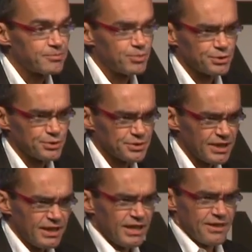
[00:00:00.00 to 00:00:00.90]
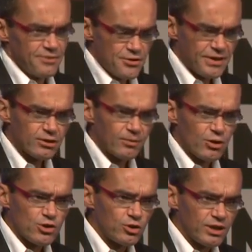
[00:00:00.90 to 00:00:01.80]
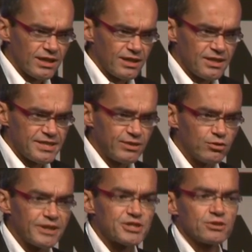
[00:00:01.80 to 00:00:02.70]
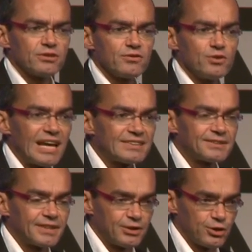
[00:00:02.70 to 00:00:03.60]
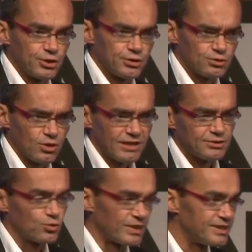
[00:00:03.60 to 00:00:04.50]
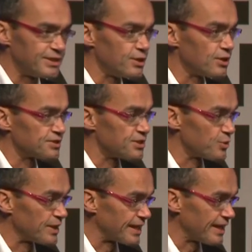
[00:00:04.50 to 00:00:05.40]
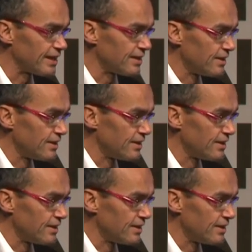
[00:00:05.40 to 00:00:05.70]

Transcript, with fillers: important. If you think about the, the innovation of the last 10 years or last 20 years in retail,